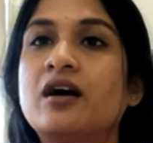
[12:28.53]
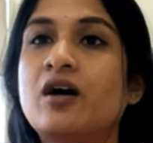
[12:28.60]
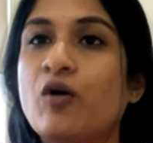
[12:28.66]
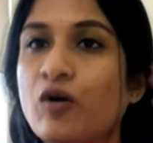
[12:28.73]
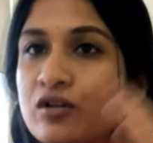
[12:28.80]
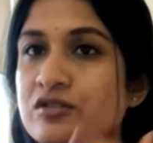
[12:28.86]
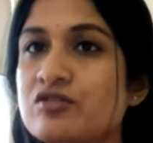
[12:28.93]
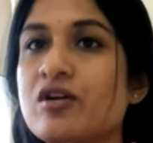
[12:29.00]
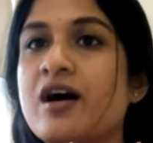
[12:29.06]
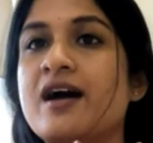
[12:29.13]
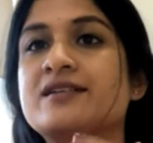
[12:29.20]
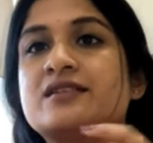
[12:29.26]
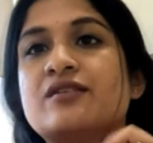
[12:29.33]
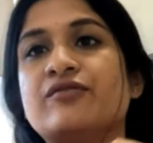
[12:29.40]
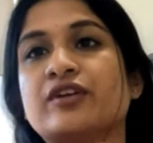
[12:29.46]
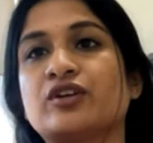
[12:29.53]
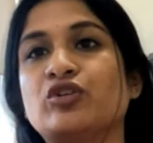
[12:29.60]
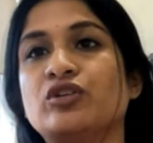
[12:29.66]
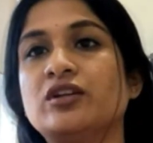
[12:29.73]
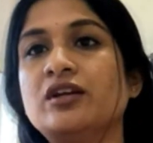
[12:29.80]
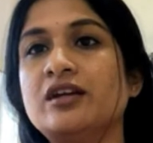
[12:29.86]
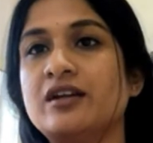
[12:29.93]
also has effect
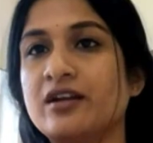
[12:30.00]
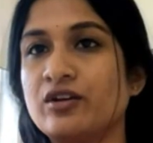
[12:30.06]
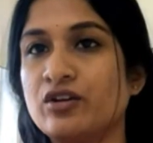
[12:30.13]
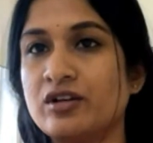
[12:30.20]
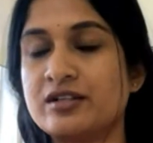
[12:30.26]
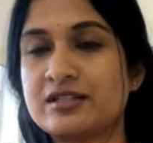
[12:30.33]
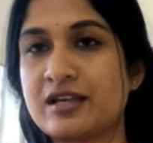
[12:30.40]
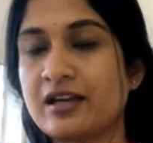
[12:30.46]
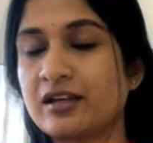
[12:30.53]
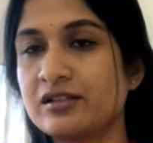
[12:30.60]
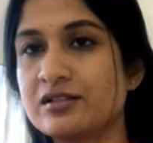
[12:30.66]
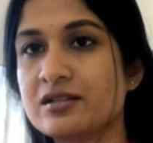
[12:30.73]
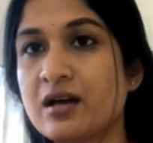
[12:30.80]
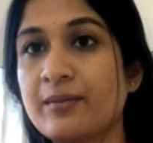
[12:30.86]
on the irregular cycles.